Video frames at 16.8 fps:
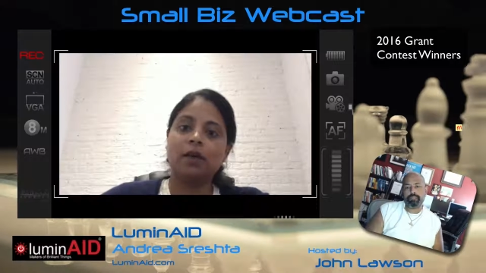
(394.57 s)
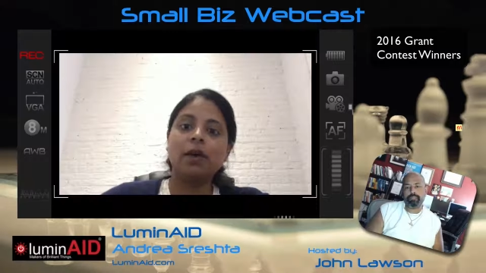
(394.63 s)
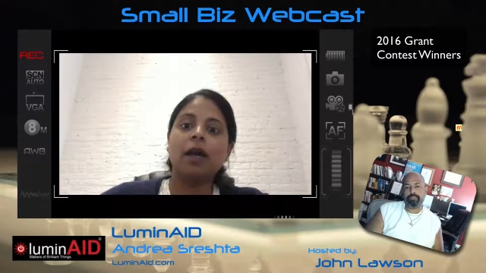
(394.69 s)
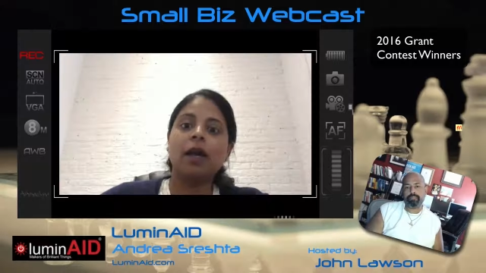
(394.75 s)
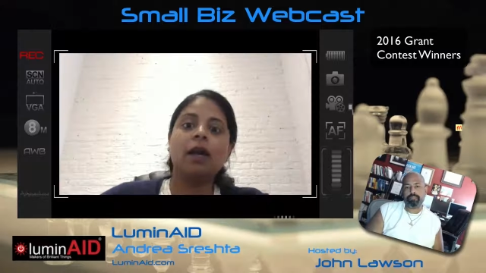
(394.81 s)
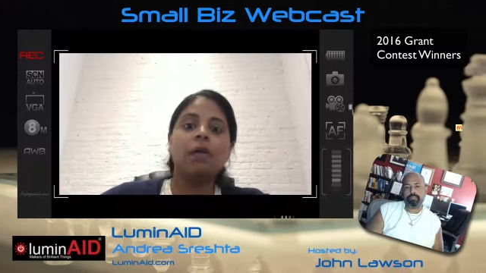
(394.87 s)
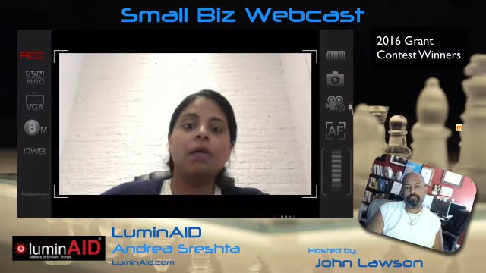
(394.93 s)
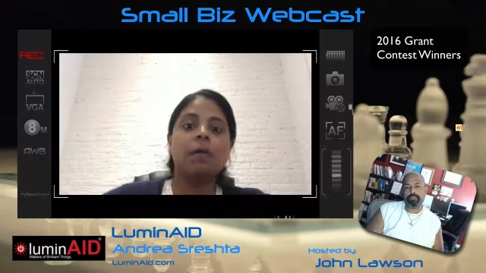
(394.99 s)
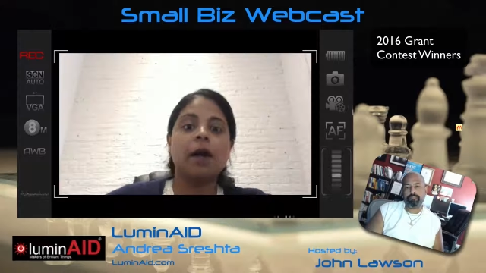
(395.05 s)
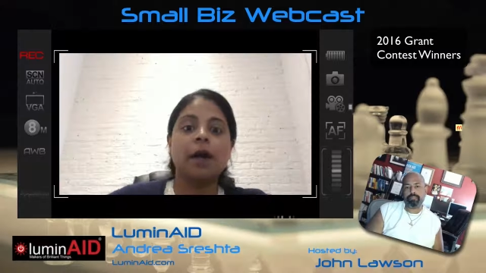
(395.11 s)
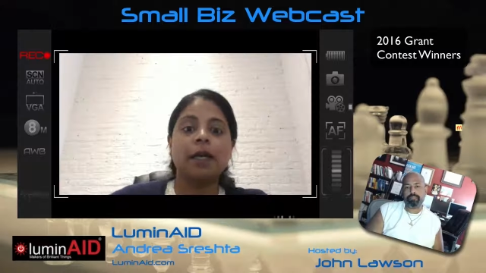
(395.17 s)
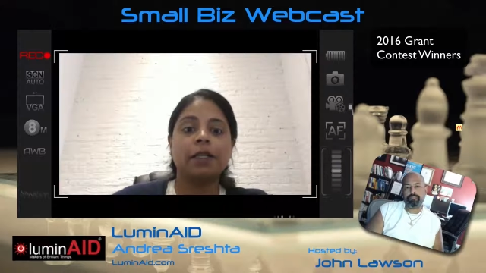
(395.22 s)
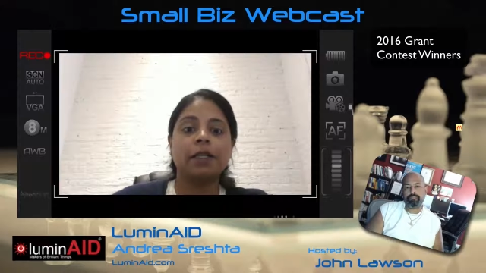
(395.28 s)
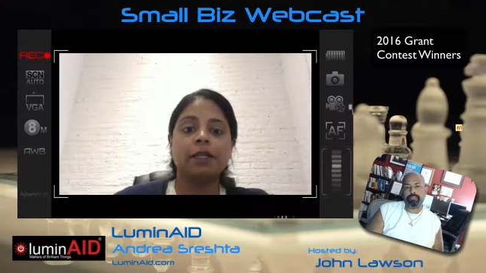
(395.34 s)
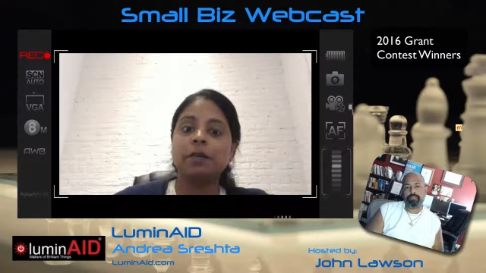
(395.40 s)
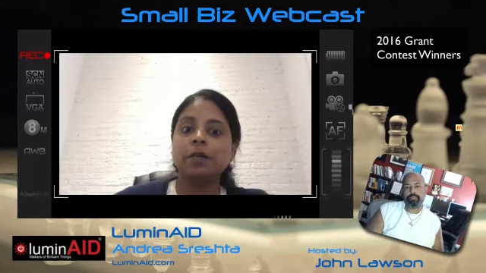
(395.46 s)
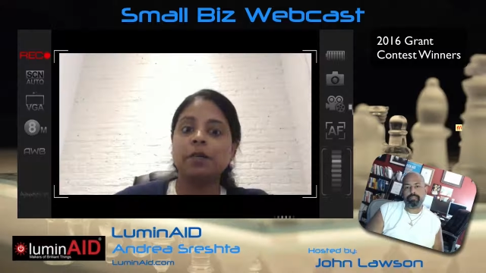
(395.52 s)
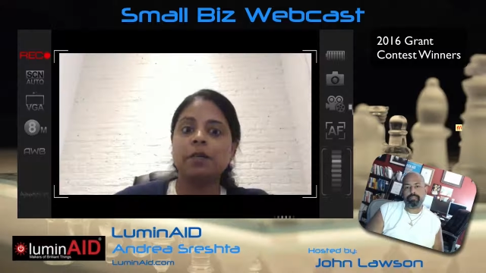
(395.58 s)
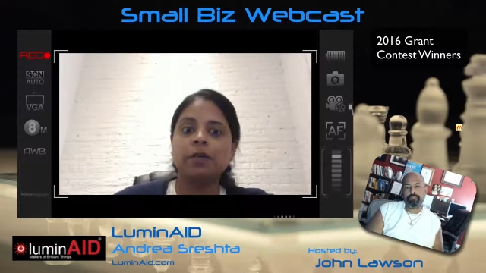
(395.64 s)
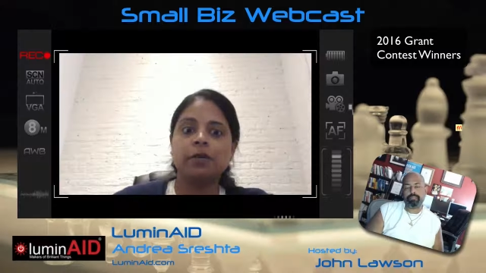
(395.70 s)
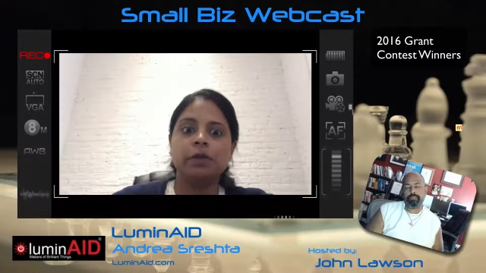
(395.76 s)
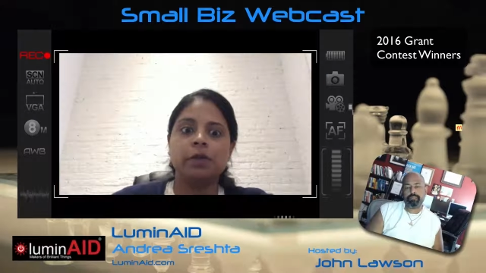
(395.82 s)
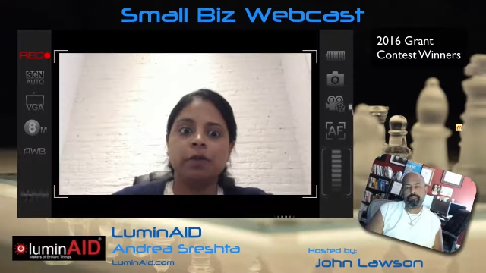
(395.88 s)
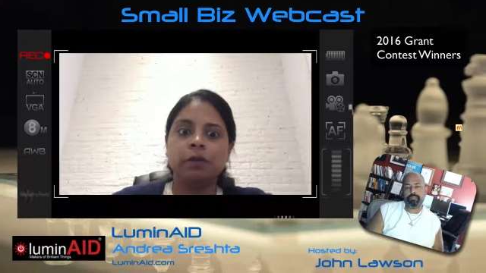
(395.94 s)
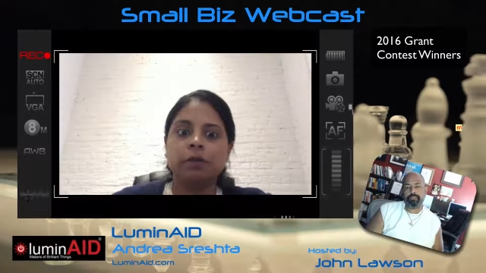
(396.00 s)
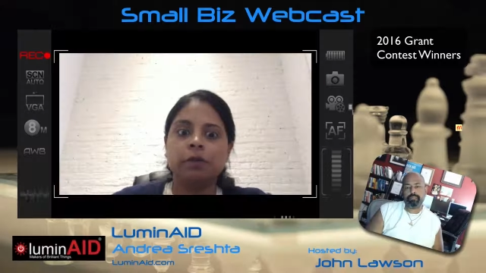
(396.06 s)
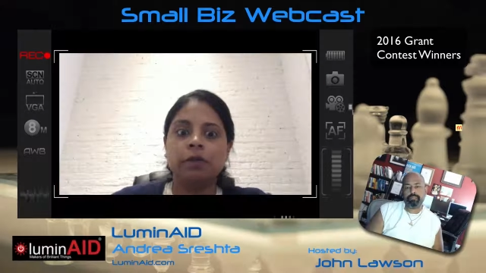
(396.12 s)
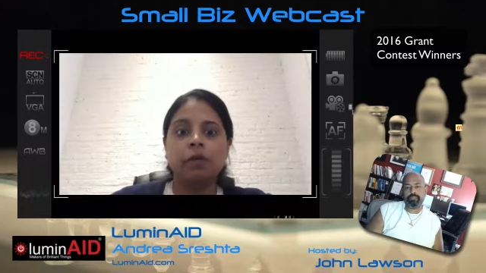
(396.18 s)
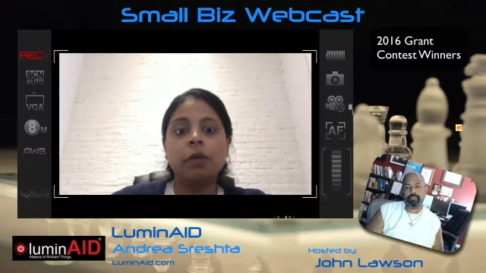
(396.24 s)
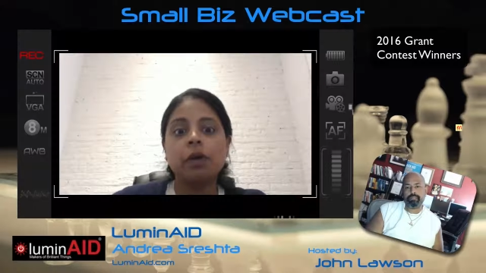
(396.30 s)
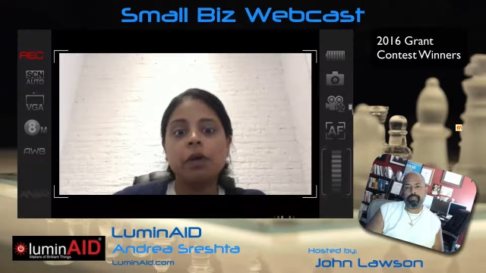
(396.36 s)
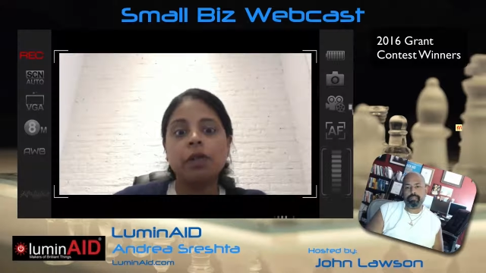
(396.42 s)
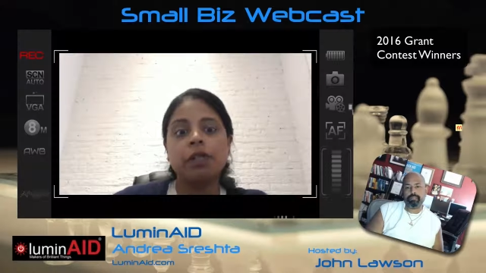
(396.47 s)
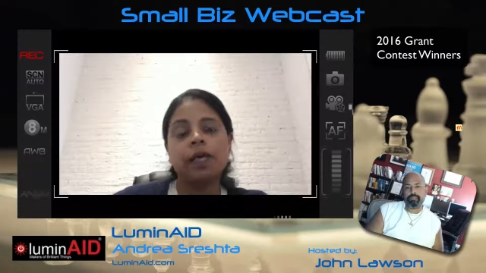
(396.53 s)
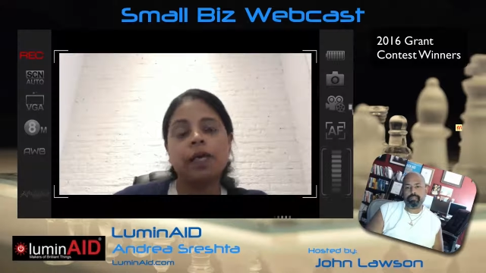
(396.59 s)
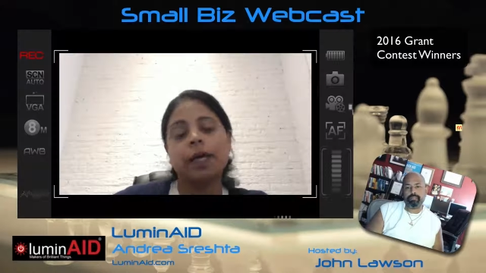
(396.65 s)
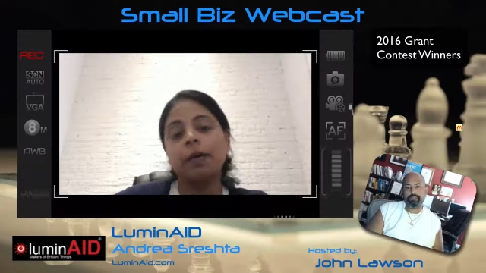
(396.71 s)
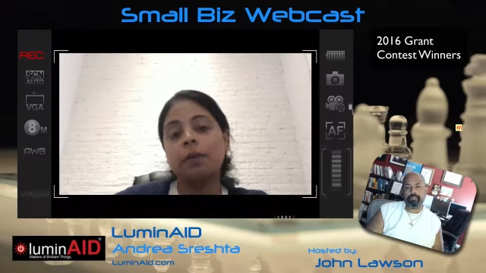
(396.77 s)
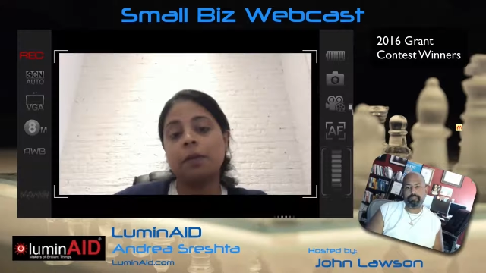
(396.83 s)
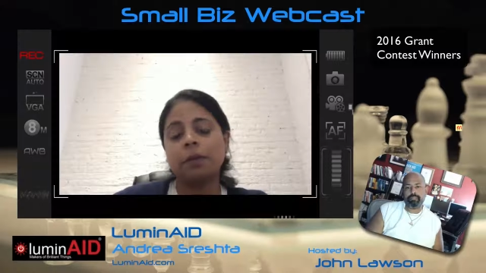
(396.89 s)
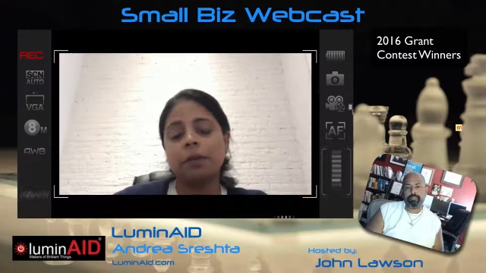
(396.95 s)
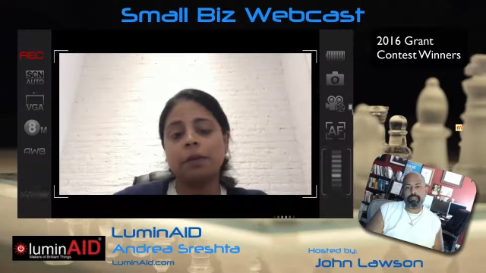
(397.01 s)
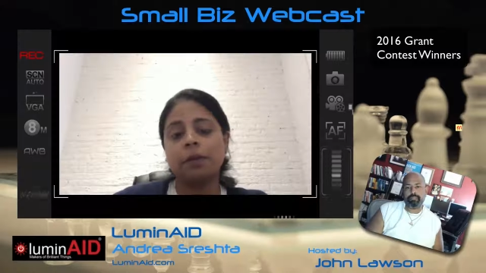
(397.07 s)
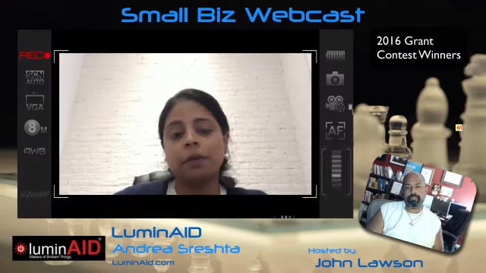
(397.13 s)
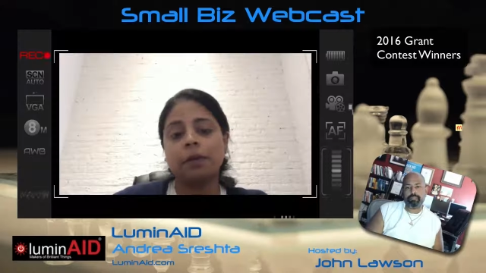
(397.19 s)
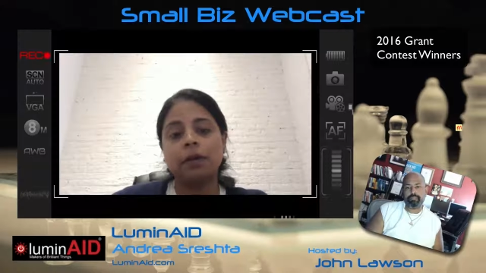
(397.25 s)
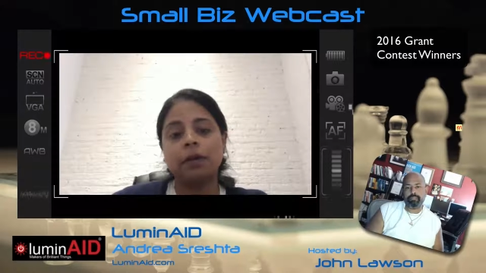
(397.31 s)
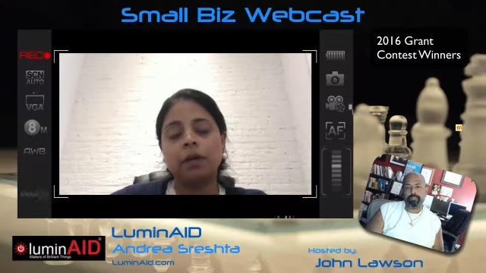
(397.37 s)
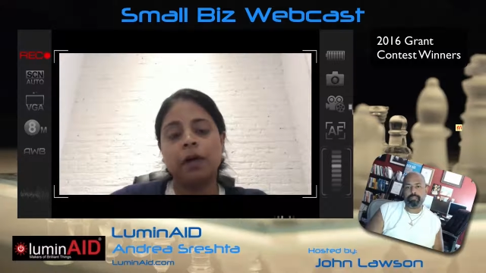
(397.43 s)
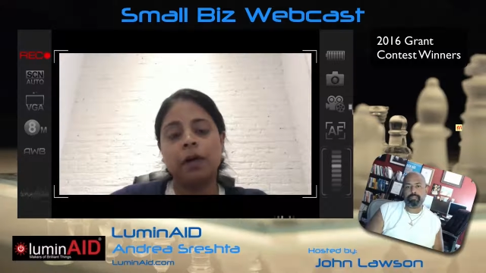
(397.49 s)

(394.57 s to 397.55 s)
okay, our product is being used all over the world to help people,